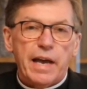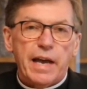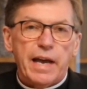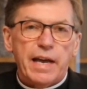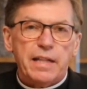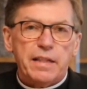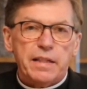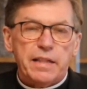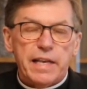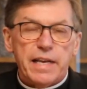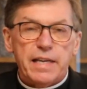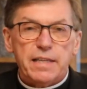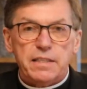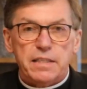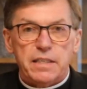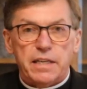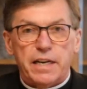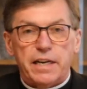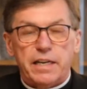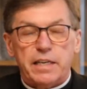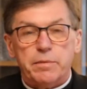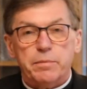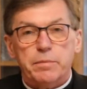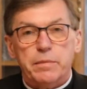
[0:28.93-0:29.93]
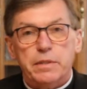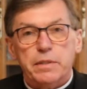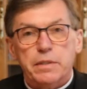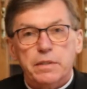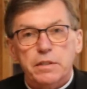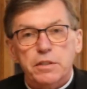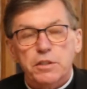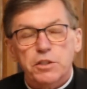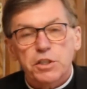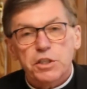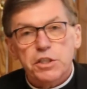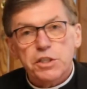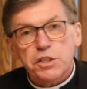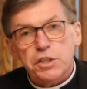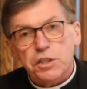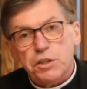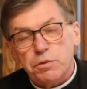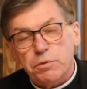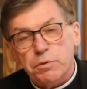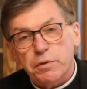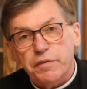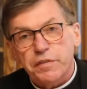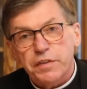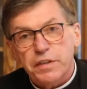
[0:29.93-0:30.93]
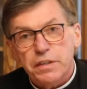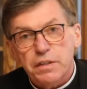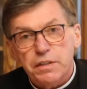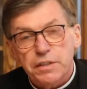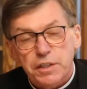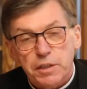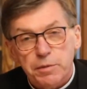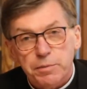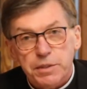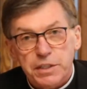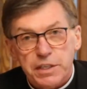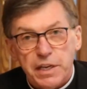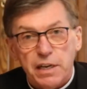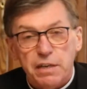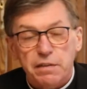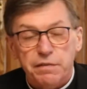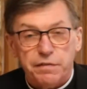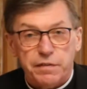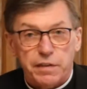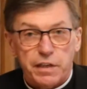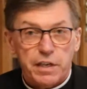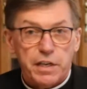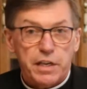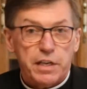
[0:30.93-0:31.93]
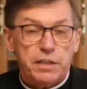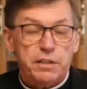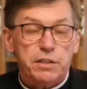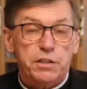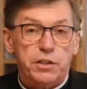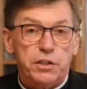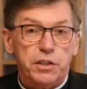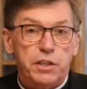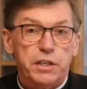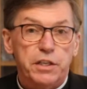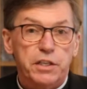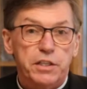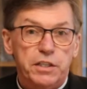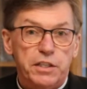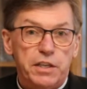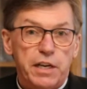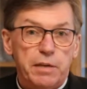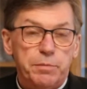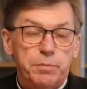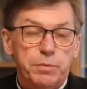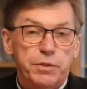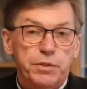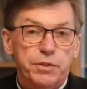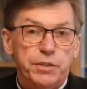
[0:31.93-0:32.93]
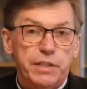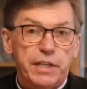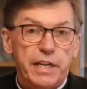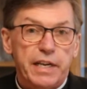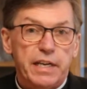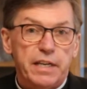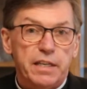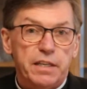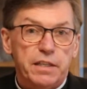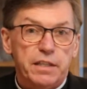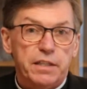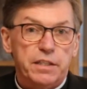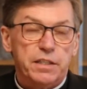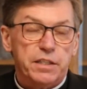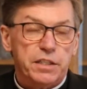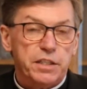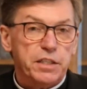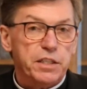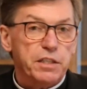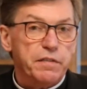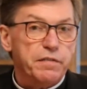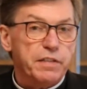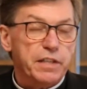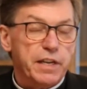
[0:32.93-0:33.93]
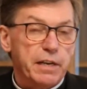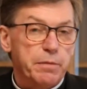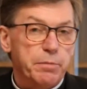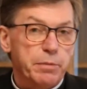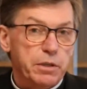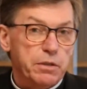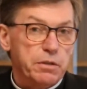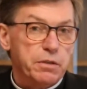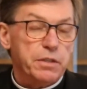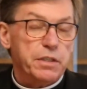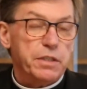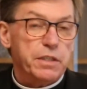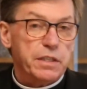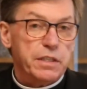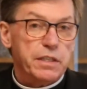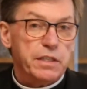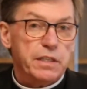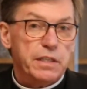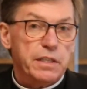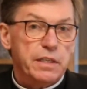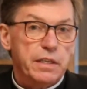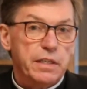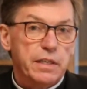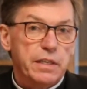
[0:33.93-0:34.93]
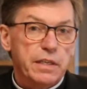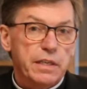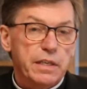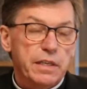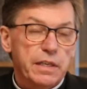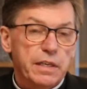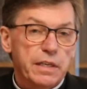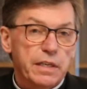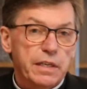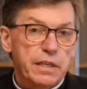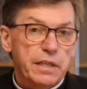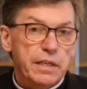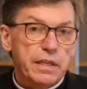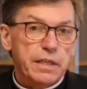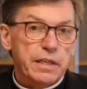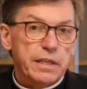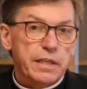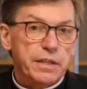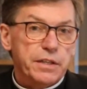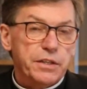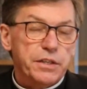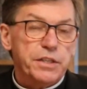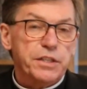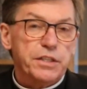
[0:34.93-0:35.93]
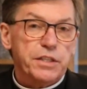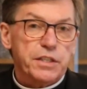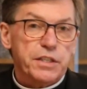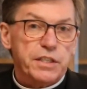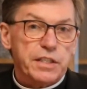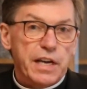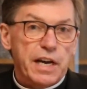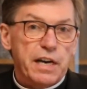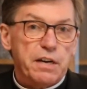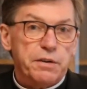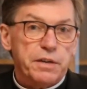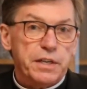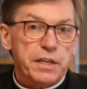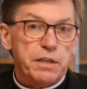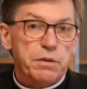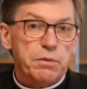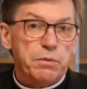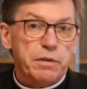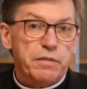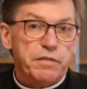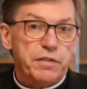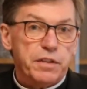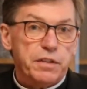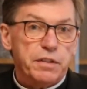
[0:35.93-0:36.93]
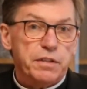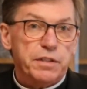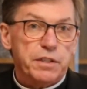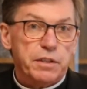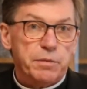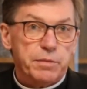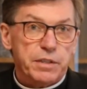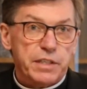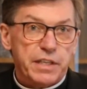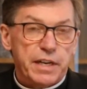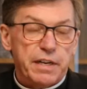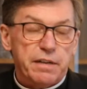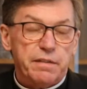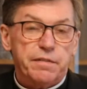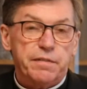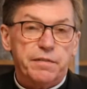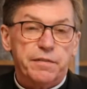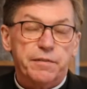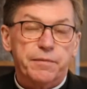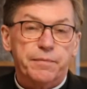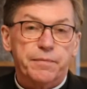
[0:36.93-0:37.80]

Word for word: At that time, Jesus revealed himself again to the disciples at the Sea of Tiberias. And this is how he revealed himself.